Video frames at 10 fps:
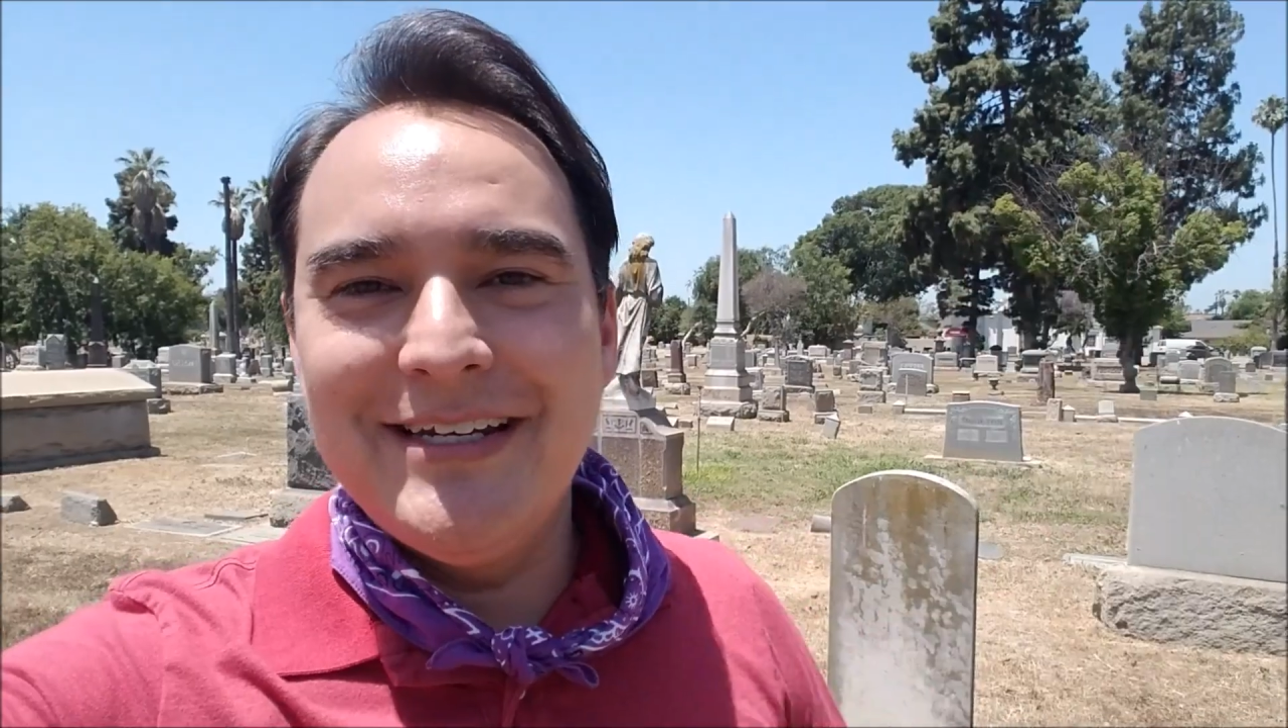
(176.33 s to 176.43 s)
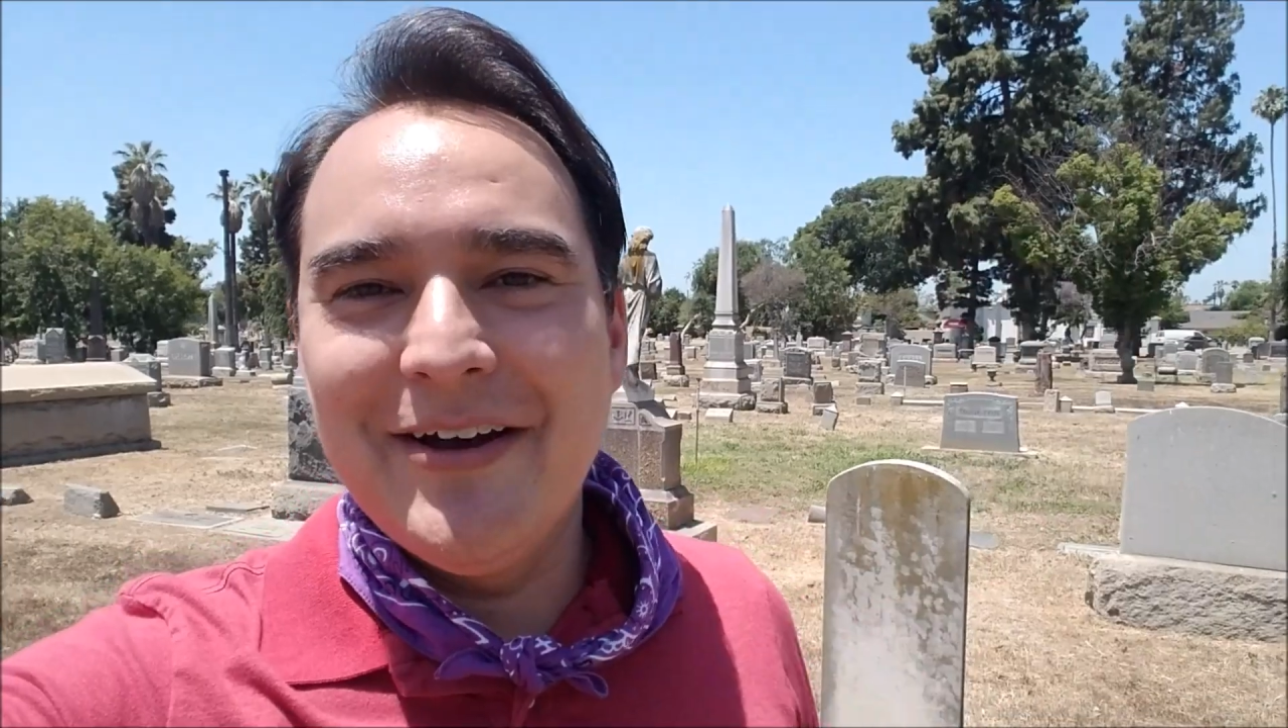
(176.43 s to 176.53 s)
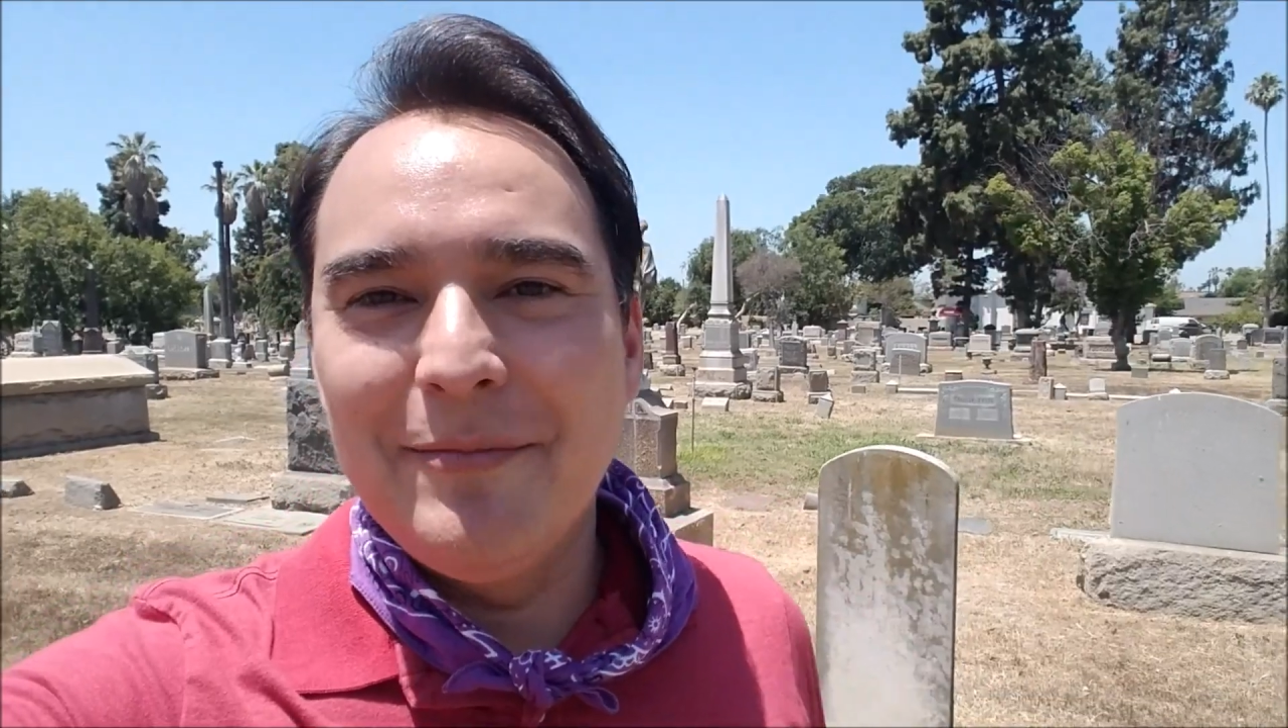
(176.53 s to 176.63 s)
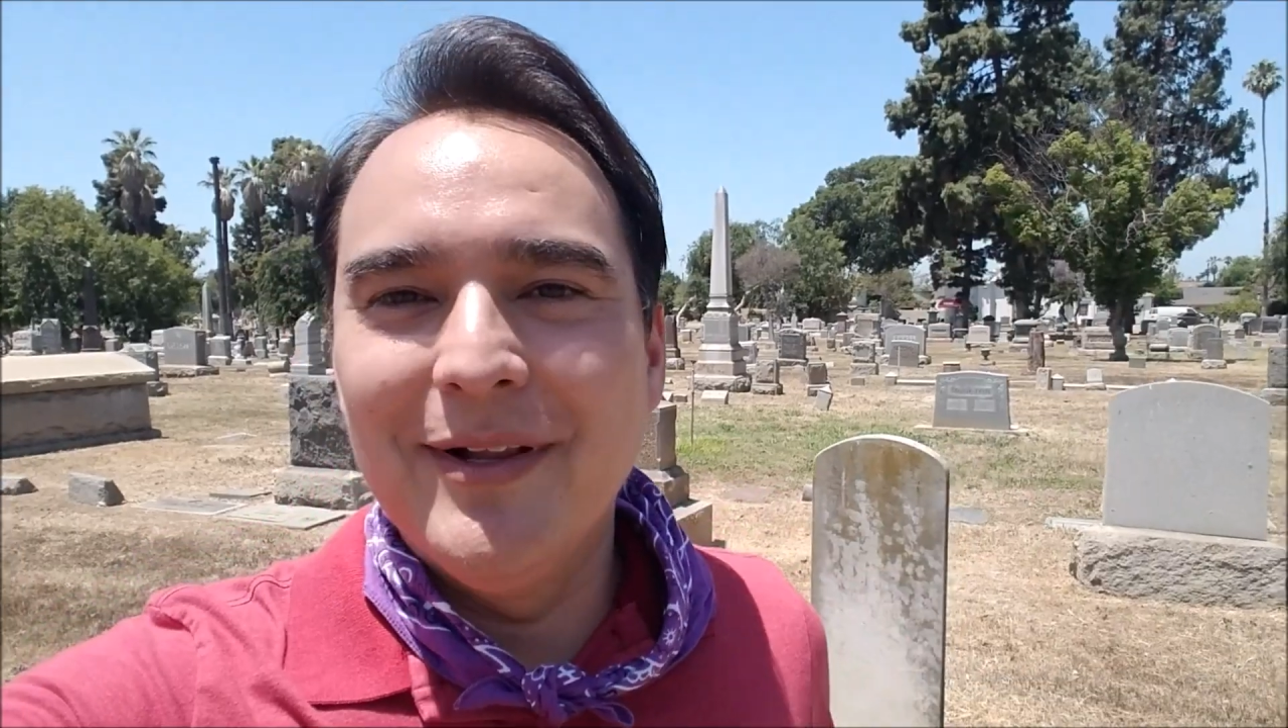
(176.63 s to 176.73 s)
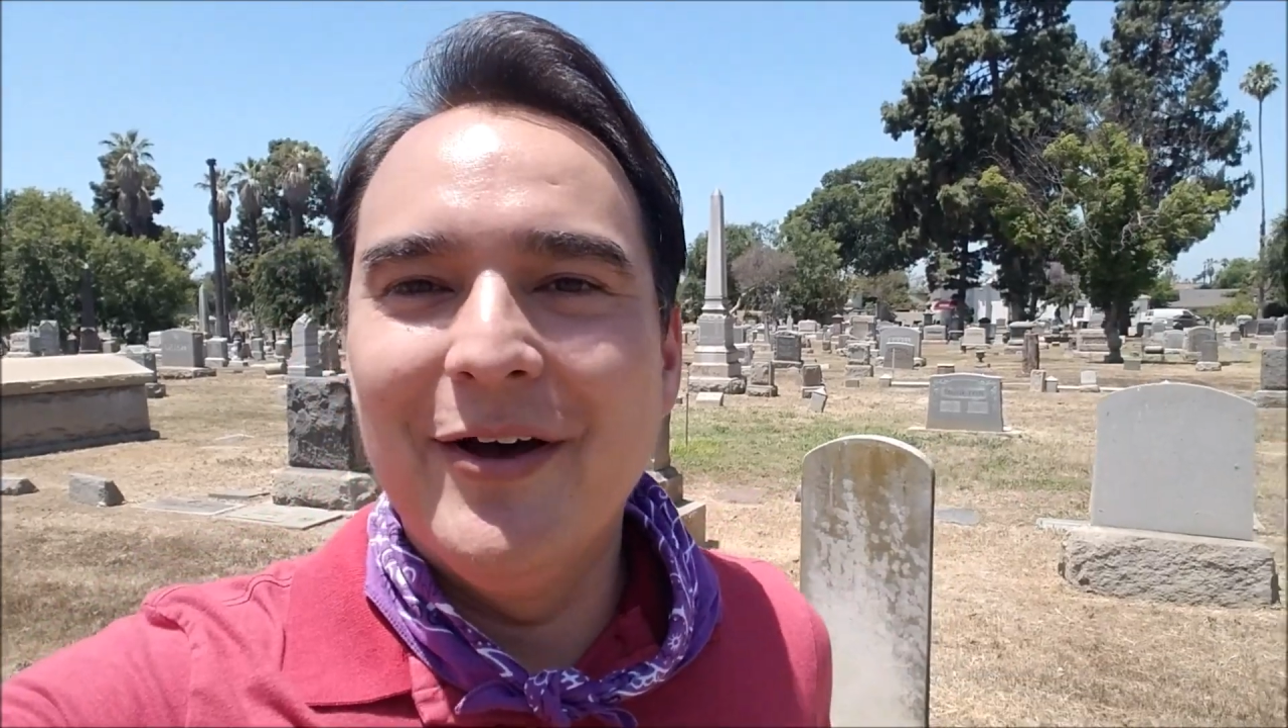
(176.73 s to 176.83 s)

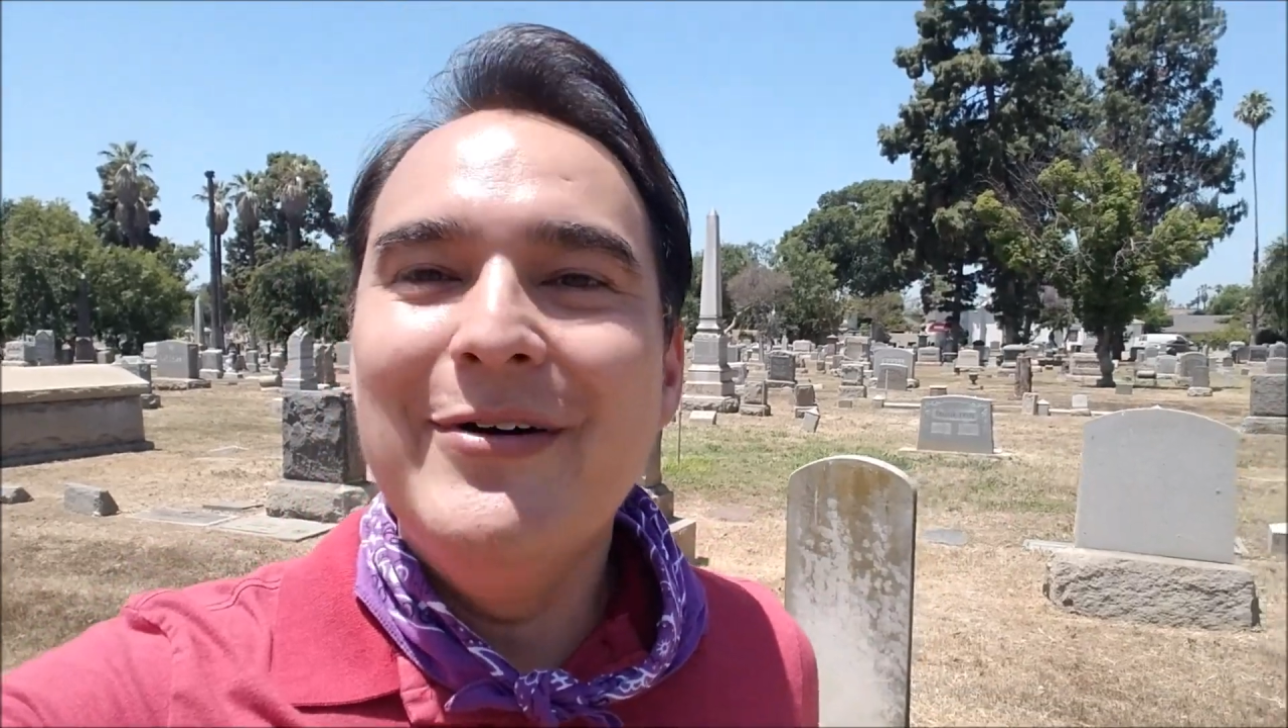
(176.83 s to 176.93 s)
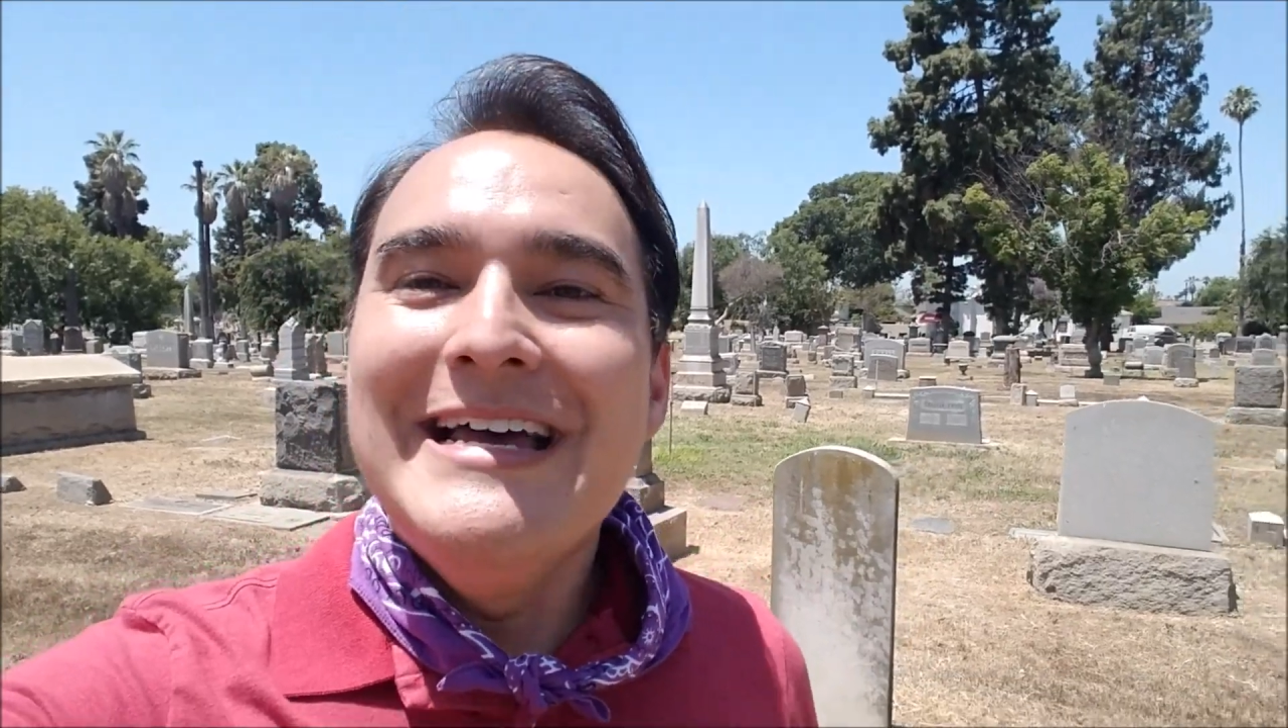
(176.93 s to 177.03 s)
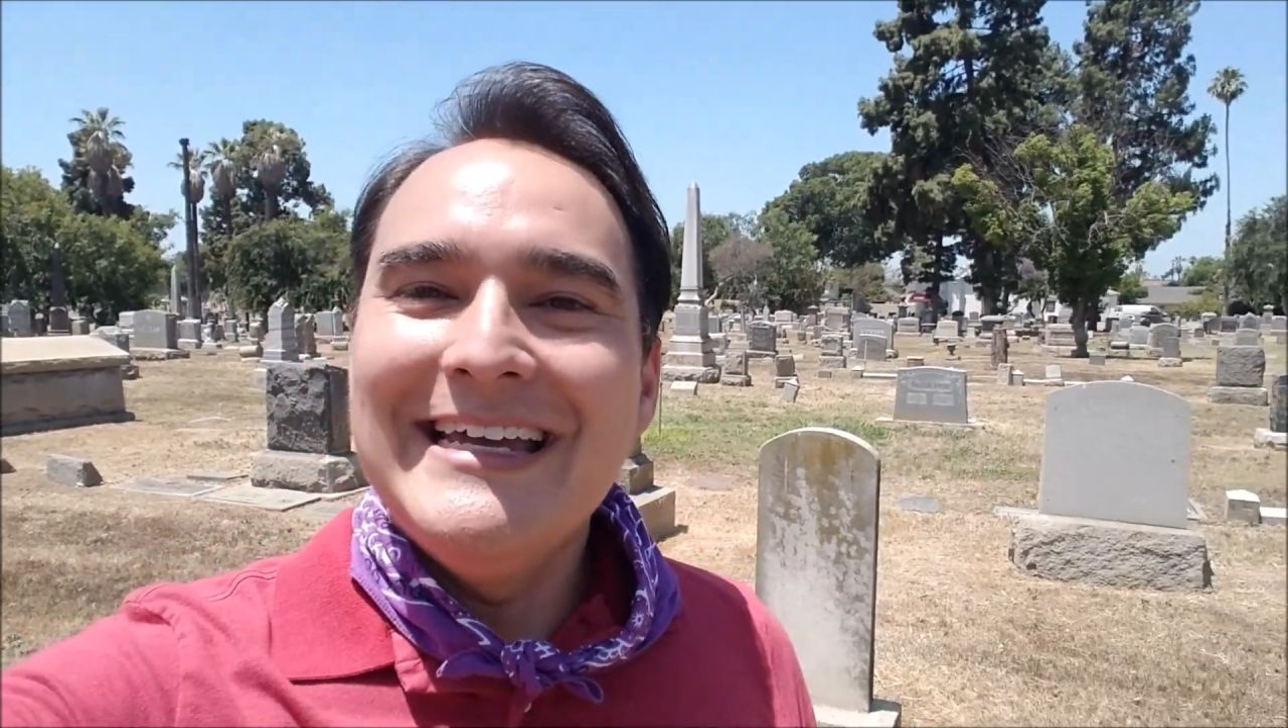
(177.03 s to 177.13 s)
down below.